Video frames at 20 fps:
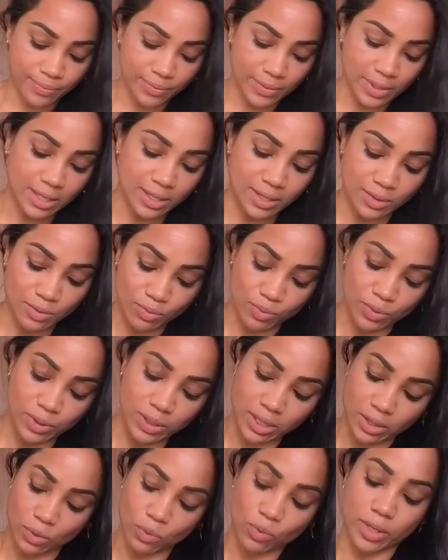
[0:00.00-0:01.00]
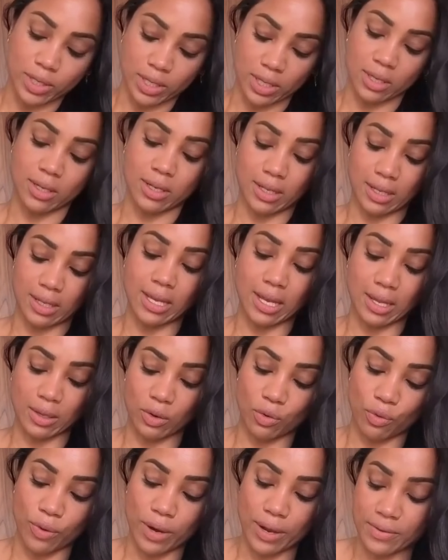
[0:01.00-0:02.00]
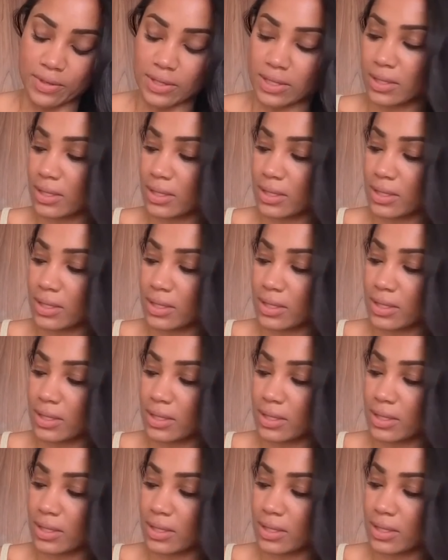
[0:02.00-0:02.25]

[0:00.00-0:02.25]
is really the one that craves